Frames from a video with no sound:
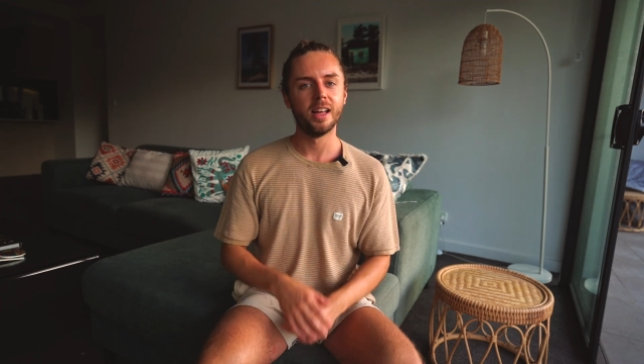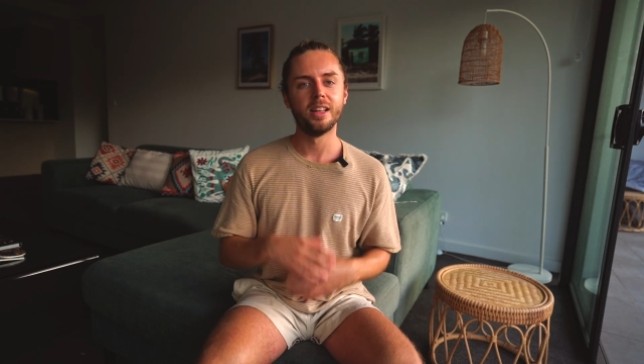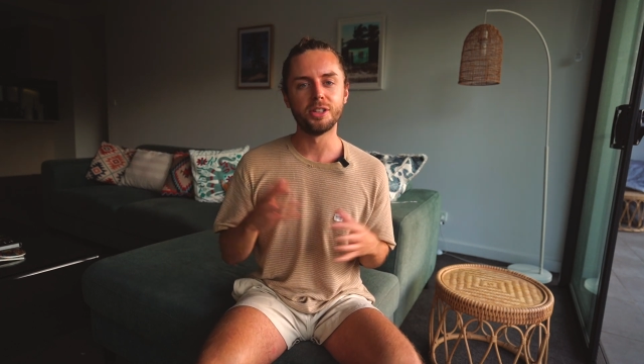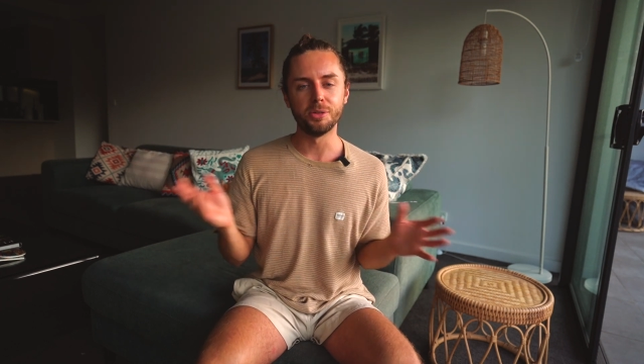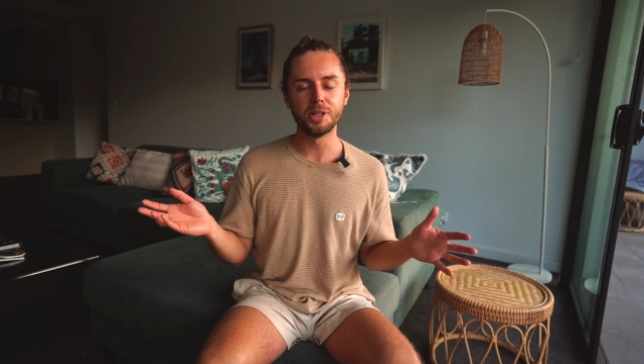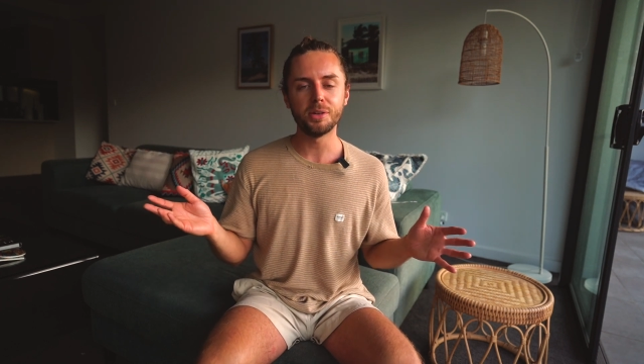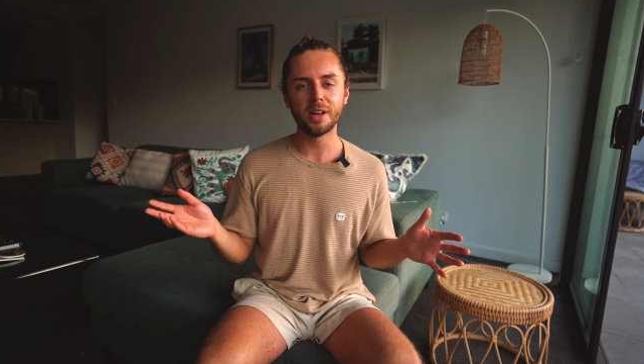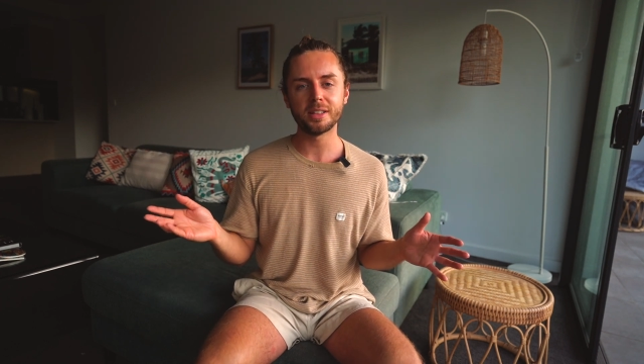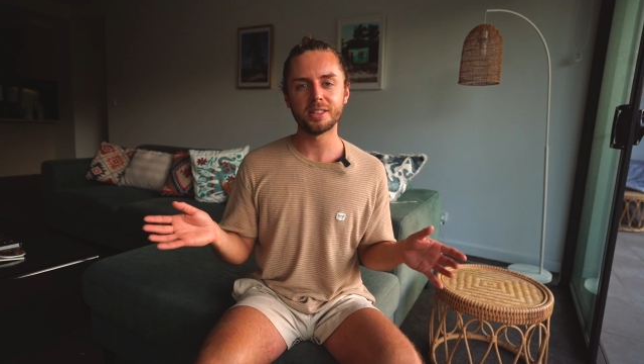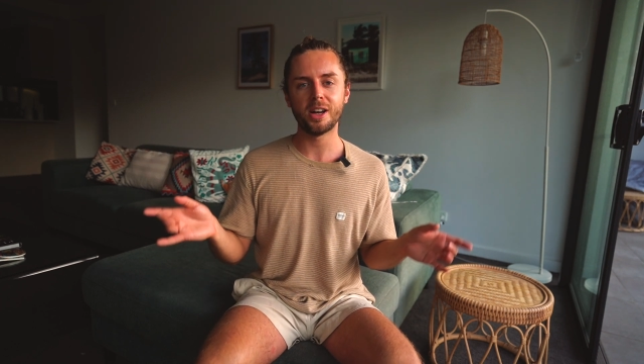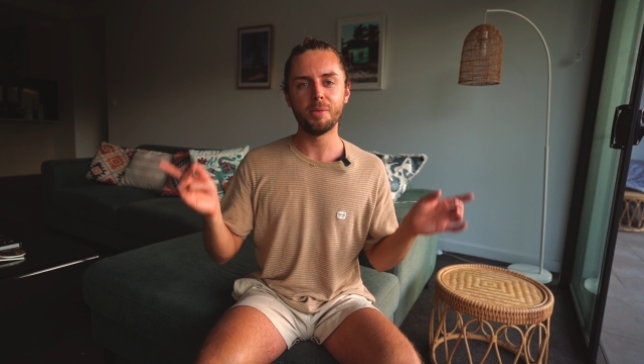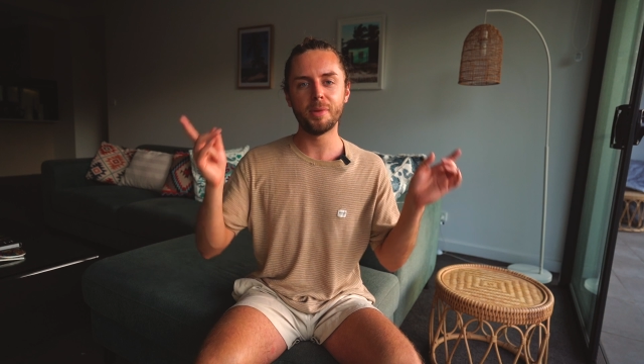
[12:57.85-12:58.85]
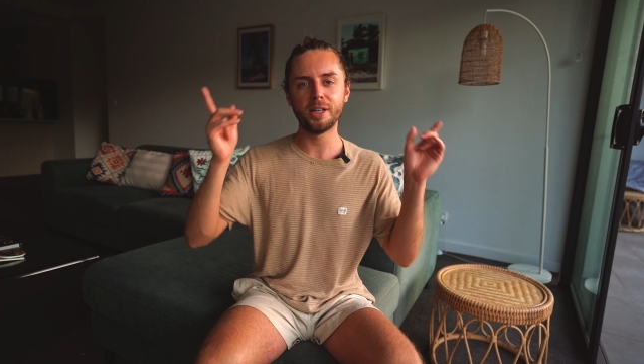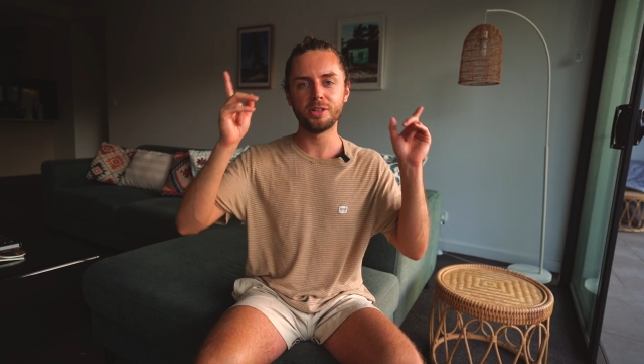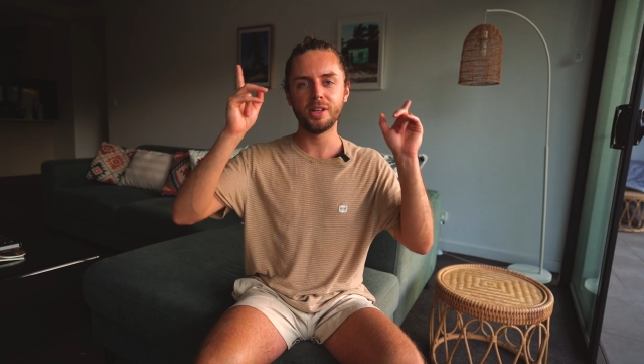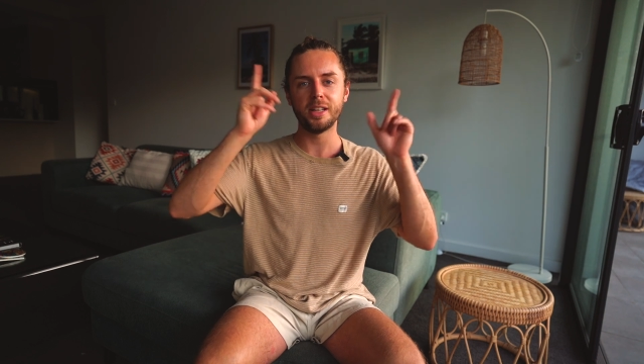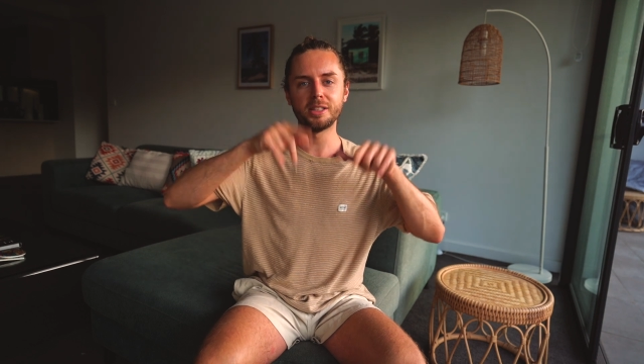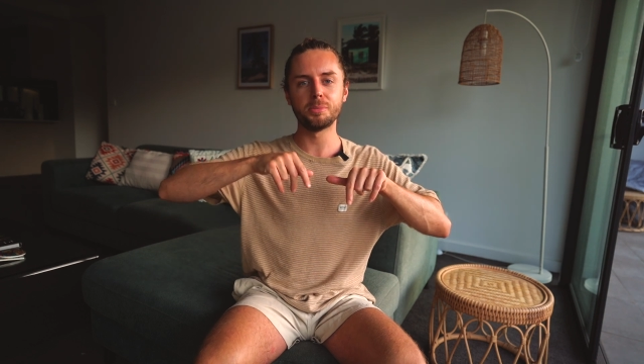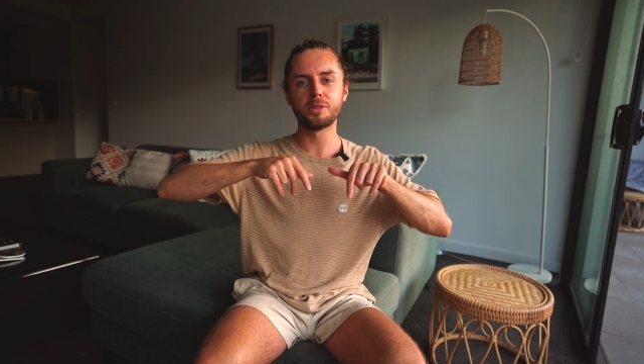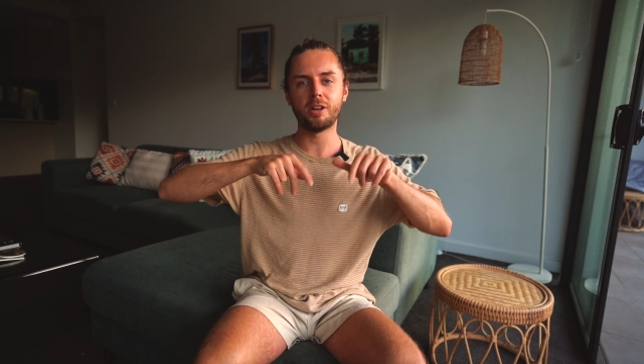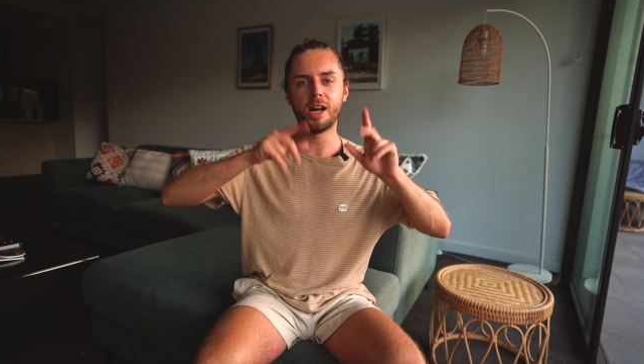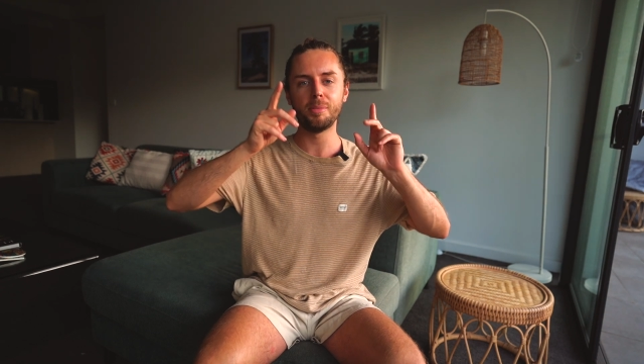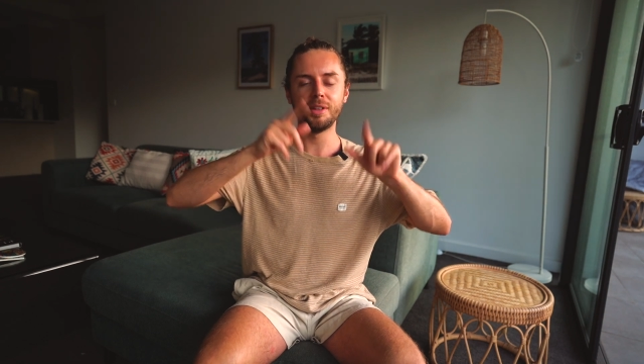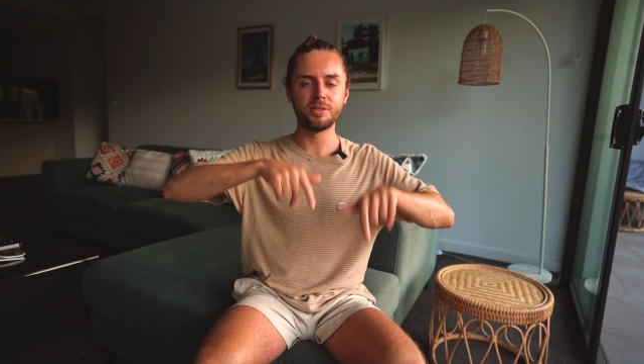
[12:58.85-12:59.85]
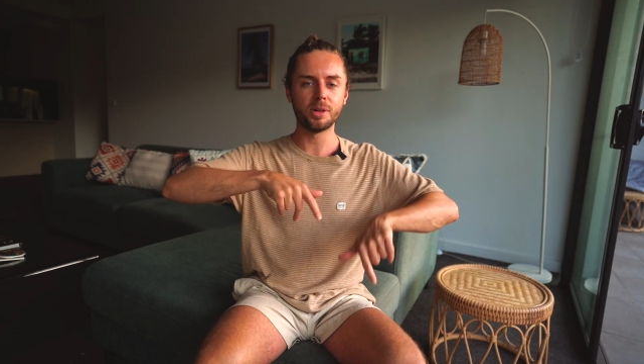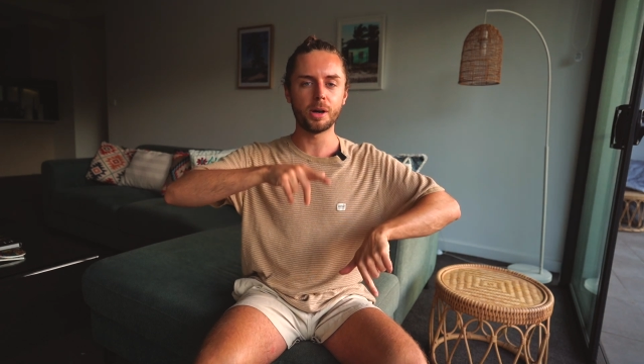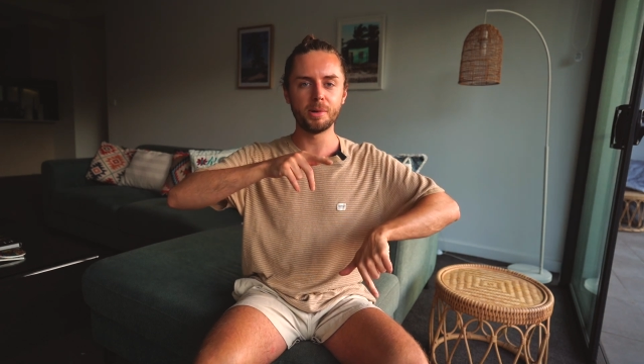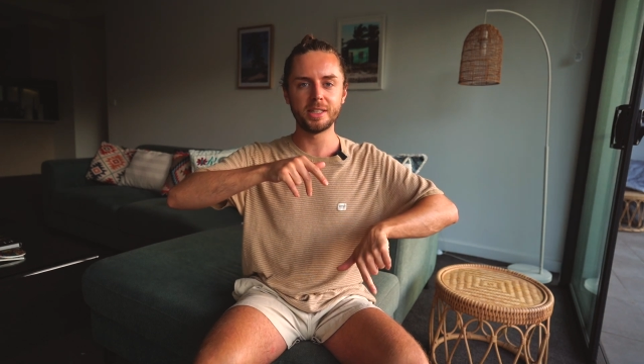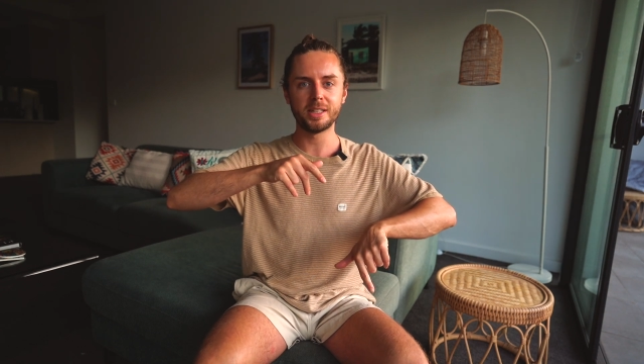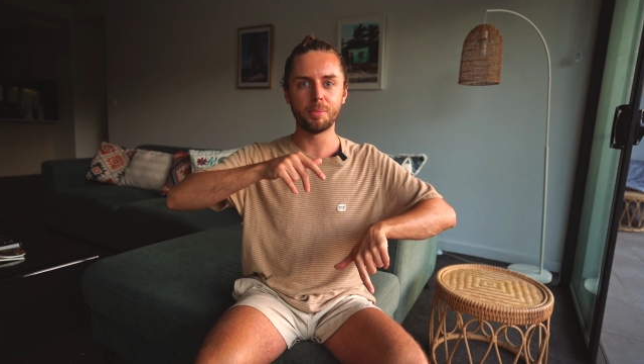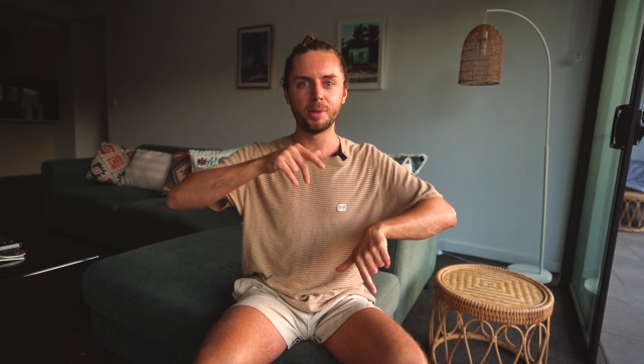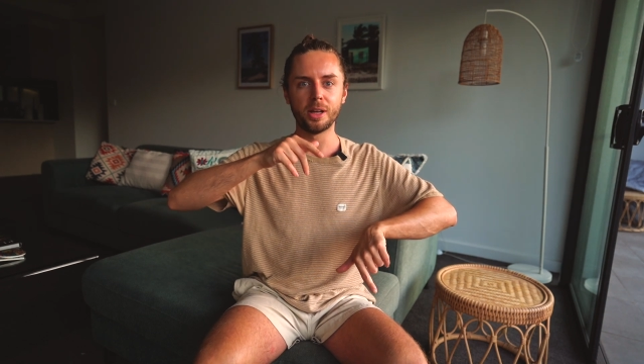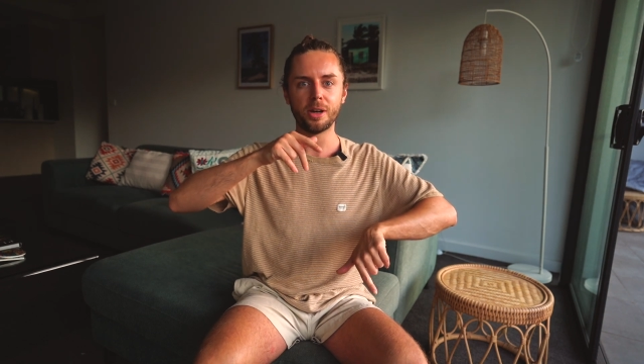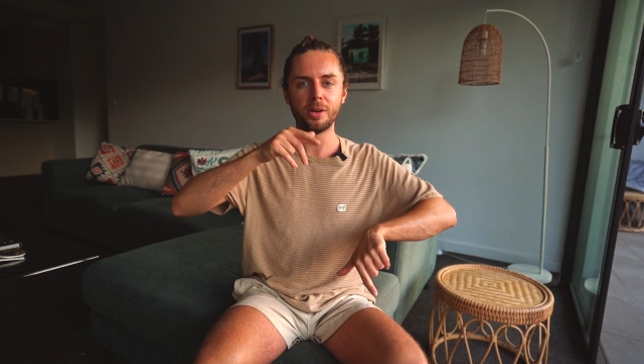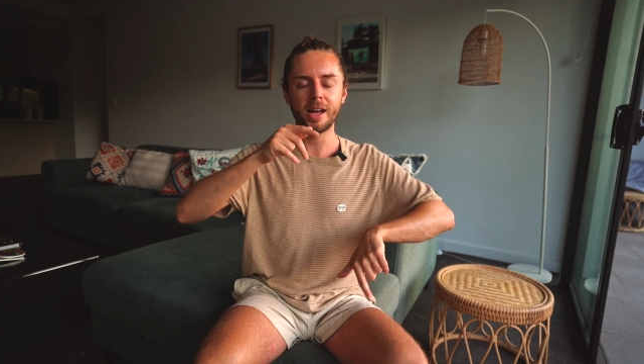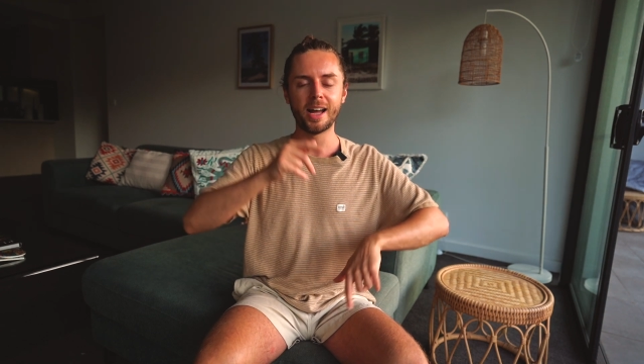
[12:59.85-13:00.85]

So until next time, make sure you hit subscribe, leave some comments down below,